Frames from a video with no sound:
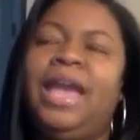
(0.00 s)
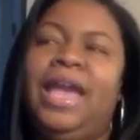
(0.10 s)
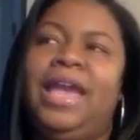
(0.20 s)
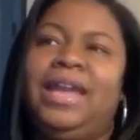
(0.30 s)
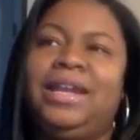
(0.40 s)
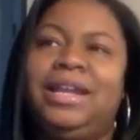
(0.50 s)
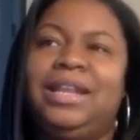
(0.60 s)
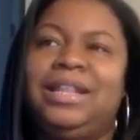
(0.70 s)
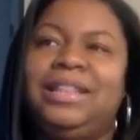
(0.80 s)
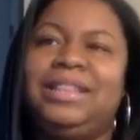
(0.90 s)
And
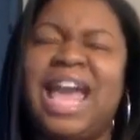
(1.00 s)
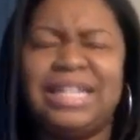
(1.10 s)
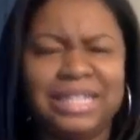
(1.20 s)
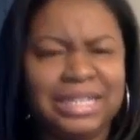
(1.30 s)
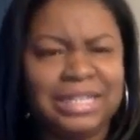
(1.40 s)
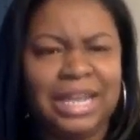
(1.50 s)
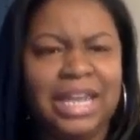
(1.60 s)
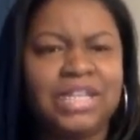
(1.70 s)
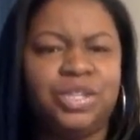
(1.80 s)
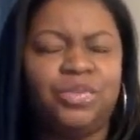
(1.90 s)
that's
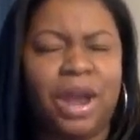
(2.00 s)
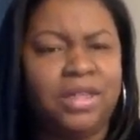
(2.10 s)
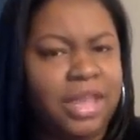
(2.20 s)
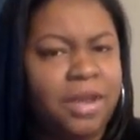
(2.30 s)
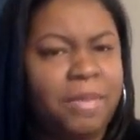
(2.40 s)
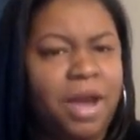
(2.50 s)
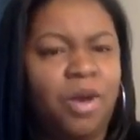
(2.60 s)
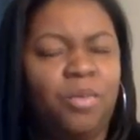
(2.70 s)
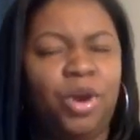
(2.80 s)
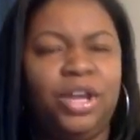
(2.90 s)
intense, right? Think
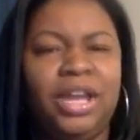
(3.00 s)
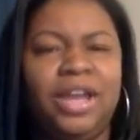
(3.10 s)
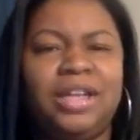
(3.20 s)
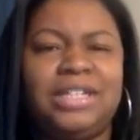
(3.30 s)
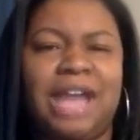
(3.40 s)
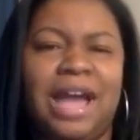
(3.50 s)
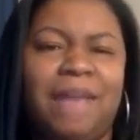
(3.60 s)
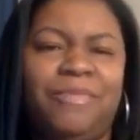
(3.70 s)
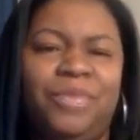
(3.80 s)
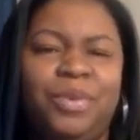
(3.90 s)
about working a
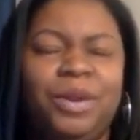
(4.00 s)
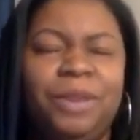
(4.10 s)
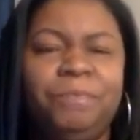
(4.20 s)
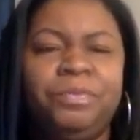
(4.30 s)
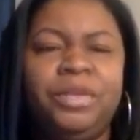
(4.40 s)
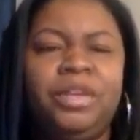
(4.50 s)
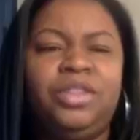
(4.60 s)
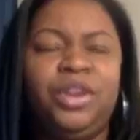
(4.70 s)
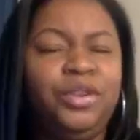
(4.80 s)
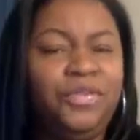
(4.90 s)
job for
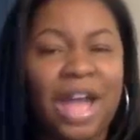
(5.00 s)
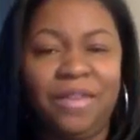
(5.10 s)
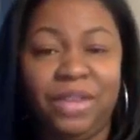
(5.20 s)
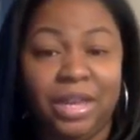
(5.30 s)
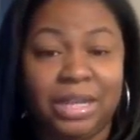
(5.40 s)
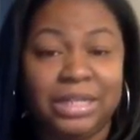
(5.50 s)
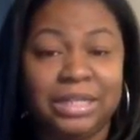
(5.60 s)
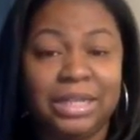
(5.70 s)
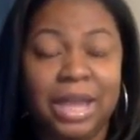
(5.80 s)
35 years,